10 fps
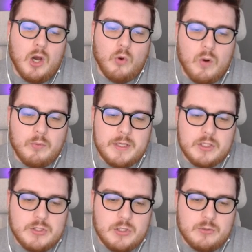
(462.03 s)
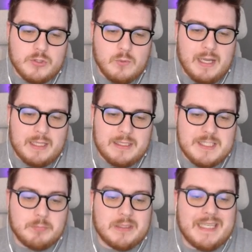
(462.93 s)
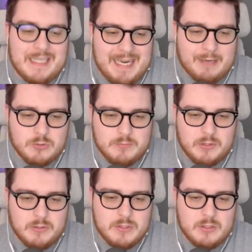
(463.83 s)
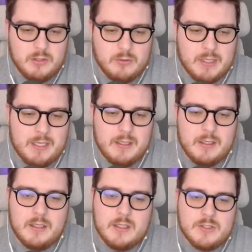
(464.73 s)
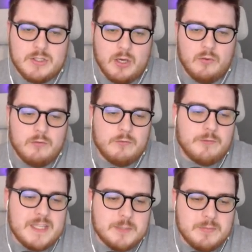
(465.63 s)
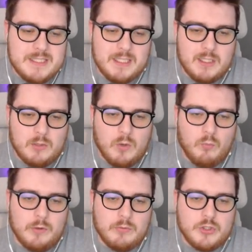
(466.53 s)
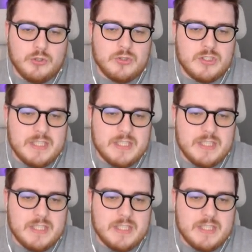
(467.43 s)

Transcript: or what we can do as well is play announcements, okay? So for this particular one, we would choose